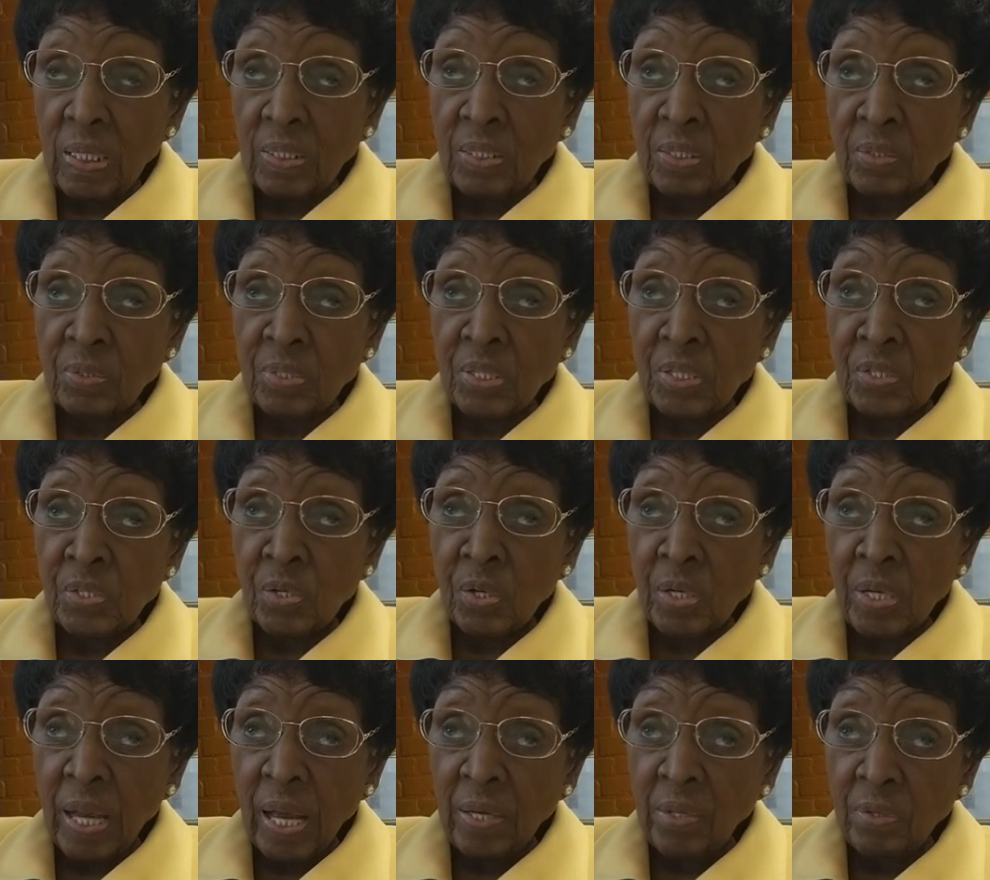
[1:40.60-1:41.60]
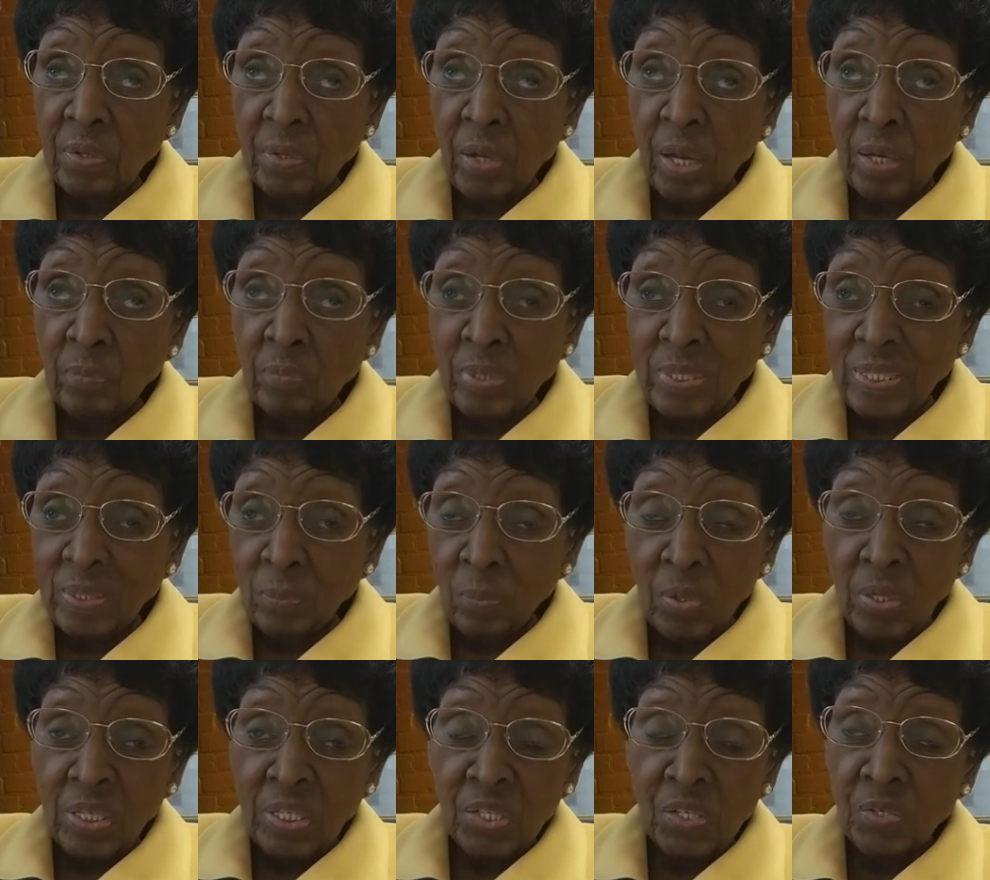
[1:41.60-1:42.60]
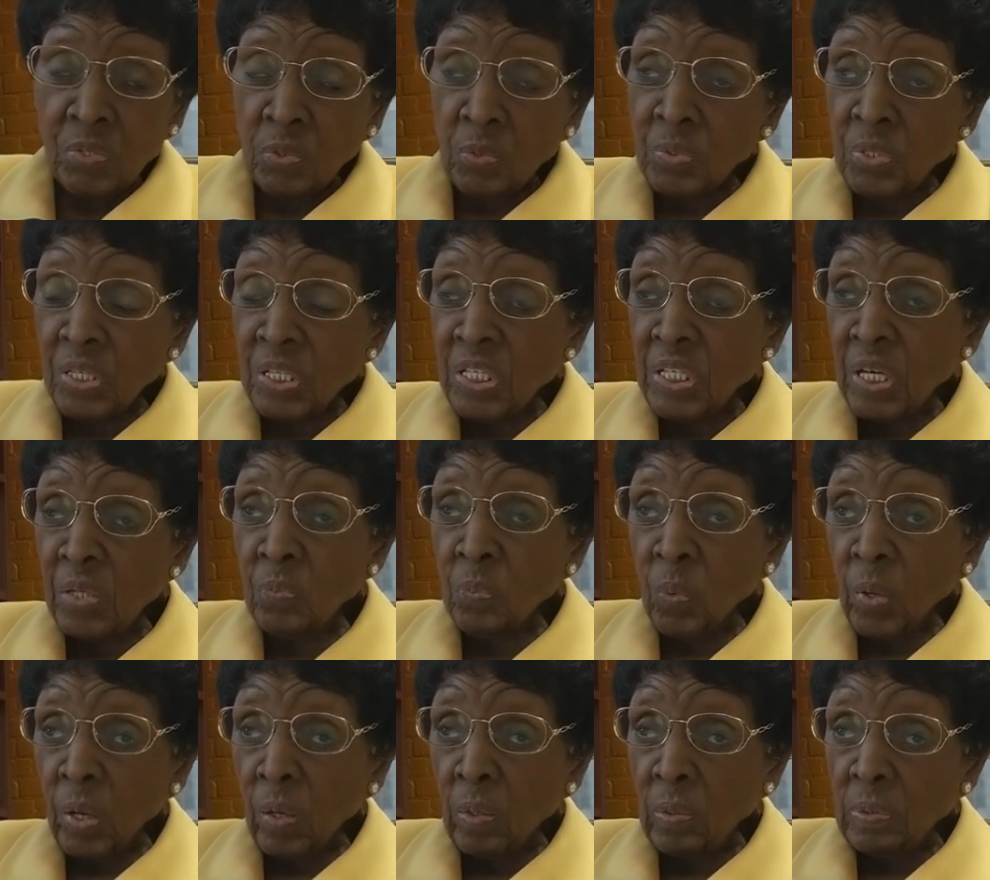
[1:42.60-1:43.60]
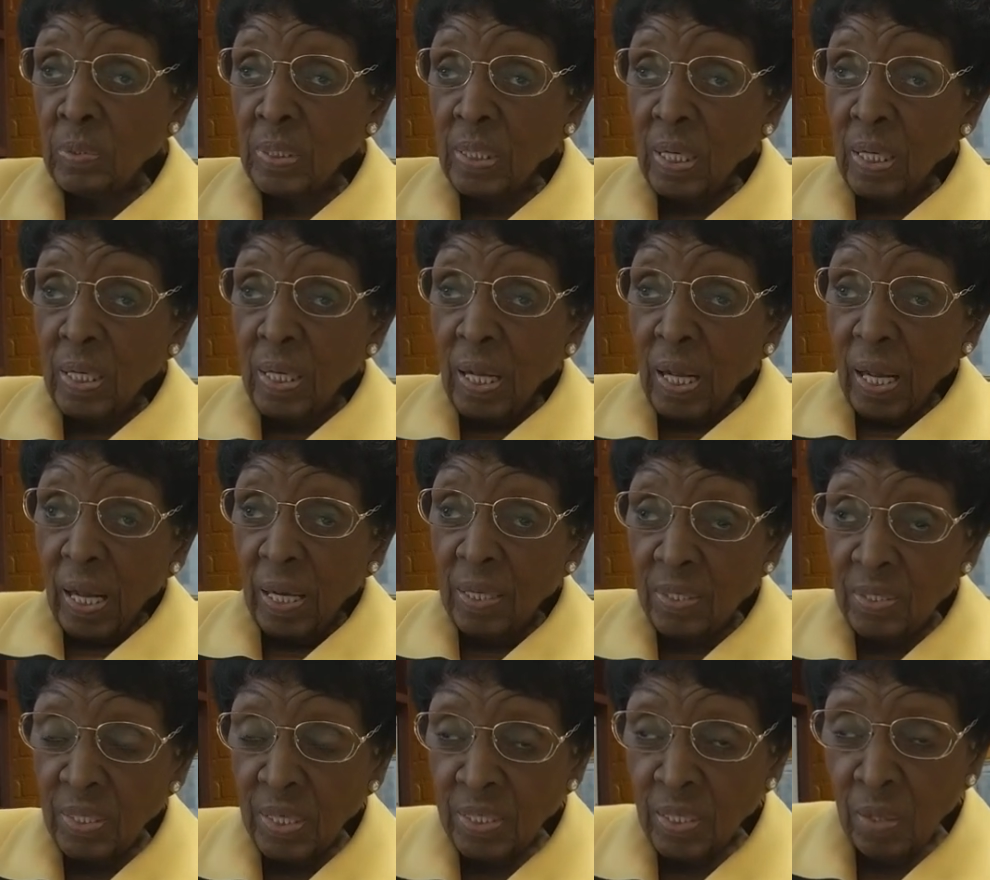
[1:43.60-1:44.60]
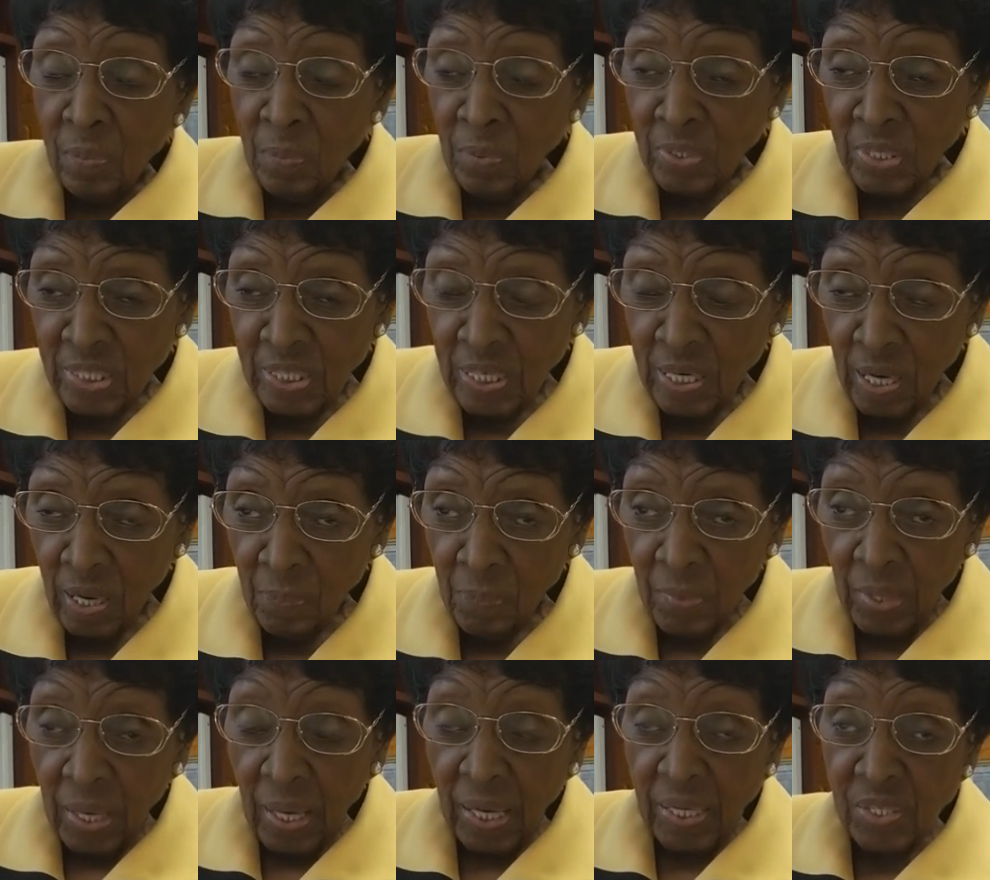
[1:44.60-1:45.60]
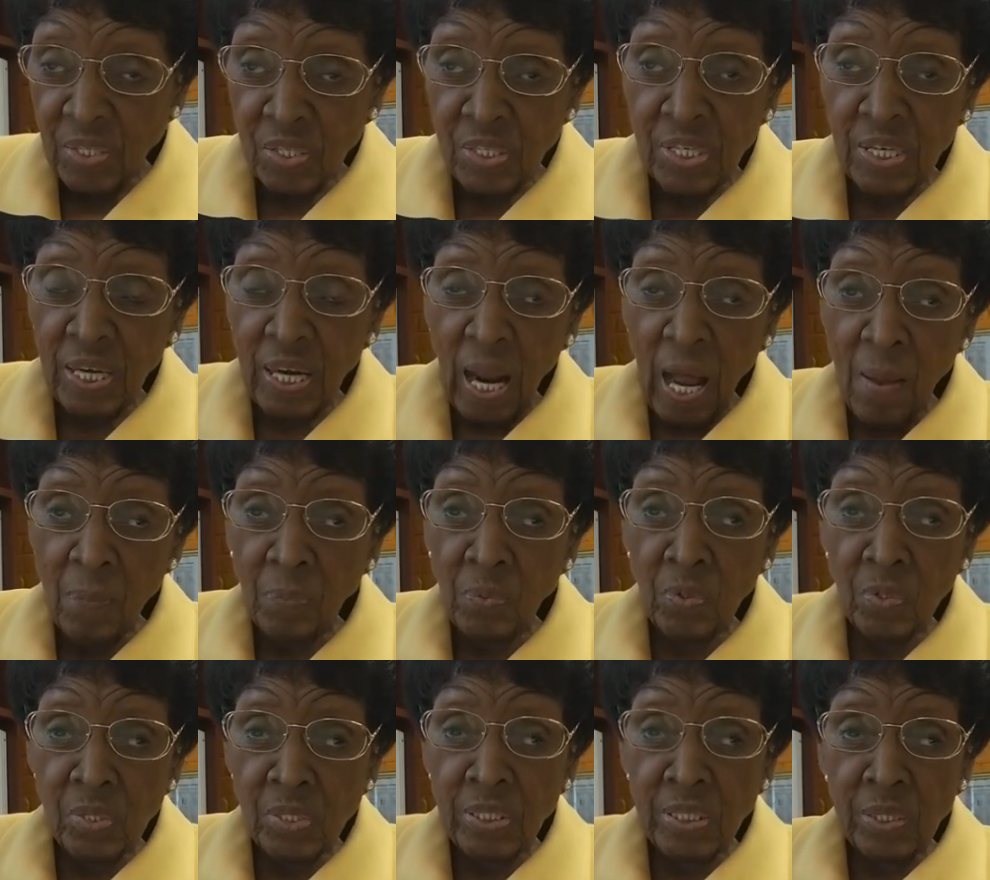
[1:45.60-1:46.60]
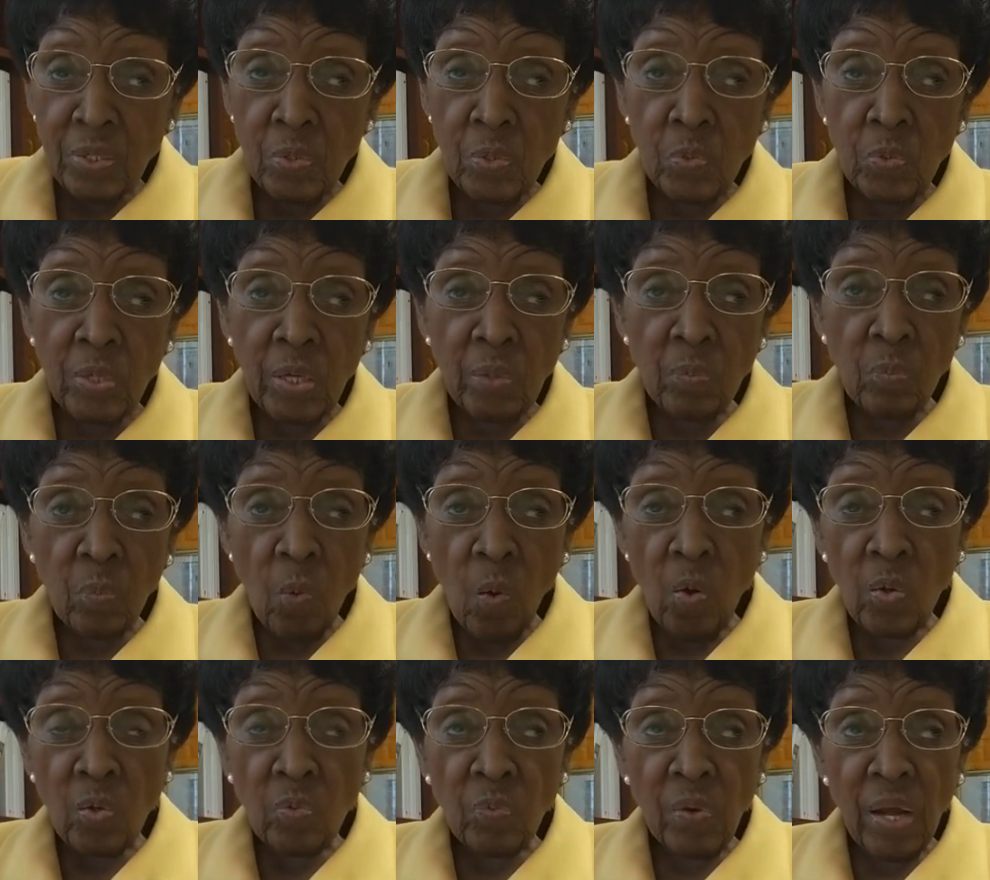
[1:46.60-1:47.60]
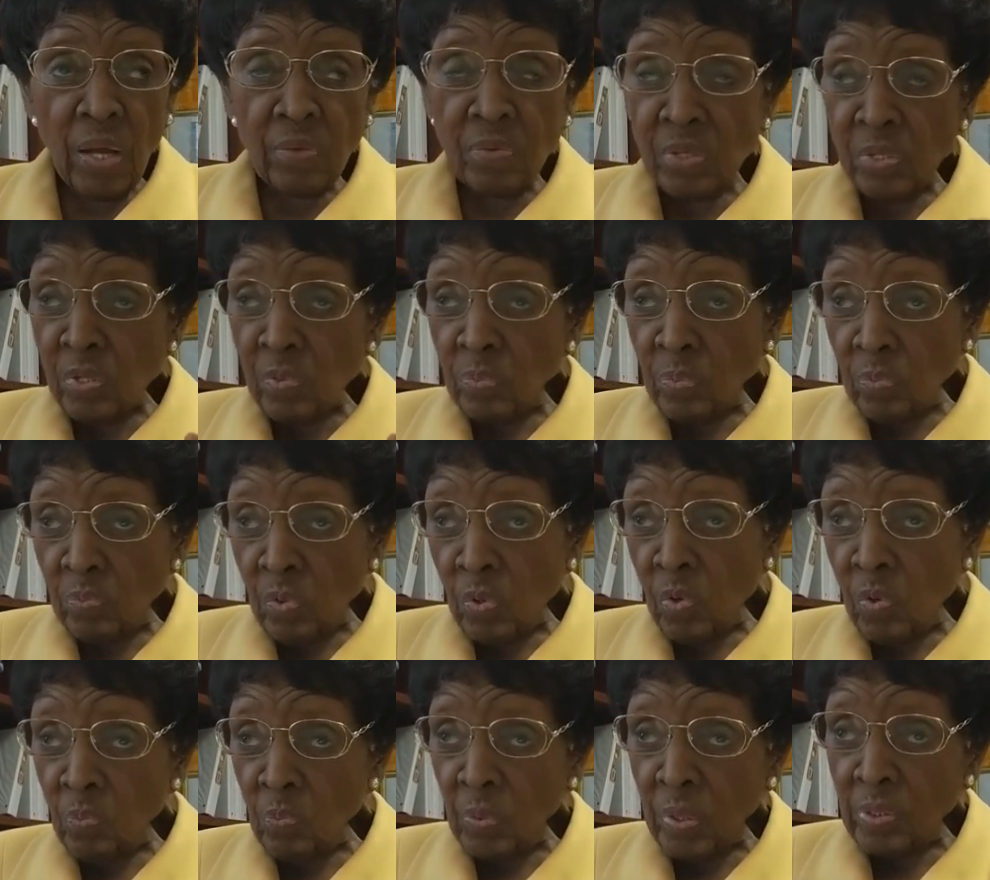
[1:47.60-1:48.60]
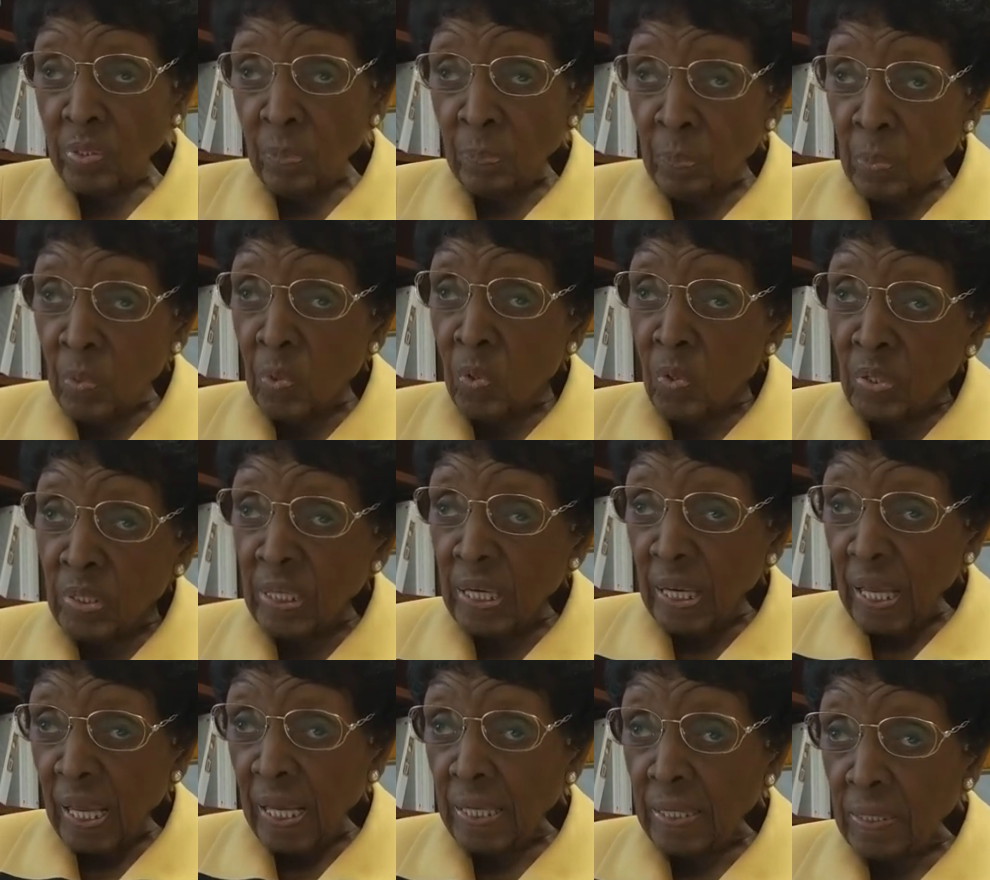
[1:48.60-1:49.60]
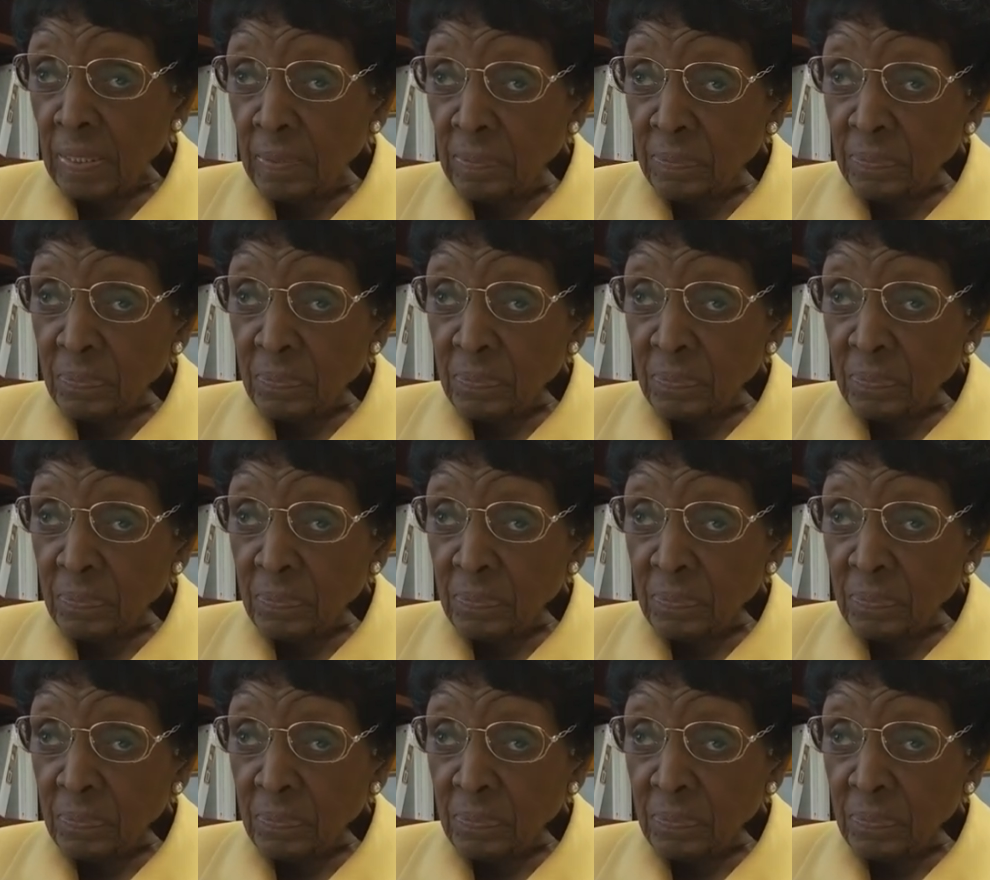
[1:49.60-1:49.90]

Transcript: the teacher wanted the children to sit well, and said, "Come on, sit up." And she said, "I'm going to see who can walk around this room with the book on their head."